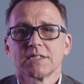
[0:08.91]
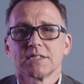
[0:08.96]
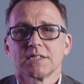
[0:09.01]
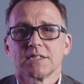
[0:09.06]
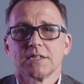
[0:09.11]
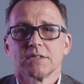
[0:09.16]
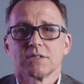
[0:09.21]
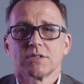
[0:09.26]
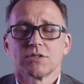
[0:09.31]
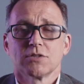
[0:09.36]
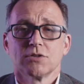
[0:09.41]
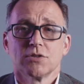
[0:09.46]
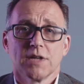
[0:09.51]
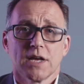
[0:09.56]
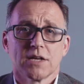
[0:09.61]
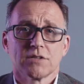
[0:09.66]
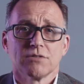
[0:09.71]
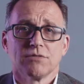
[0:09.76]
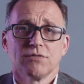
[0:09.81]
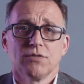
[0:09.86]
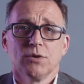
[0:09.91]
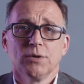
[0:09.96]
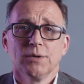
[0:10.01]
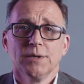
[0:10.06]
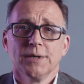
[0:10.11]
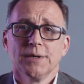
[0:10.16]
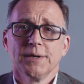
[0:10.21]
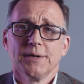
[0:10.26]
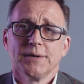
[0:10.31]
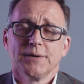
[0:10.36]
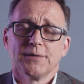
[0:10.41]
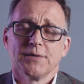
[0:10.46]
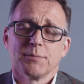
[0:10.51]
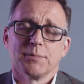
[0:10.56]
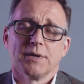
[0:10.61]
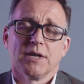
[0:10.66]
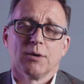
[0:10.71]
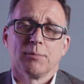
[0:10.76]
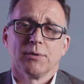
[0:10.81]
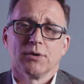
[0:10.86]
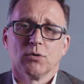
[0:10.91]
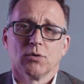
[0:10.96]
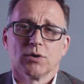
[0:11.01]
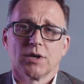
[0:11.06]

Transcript: Since 2004, we've been helping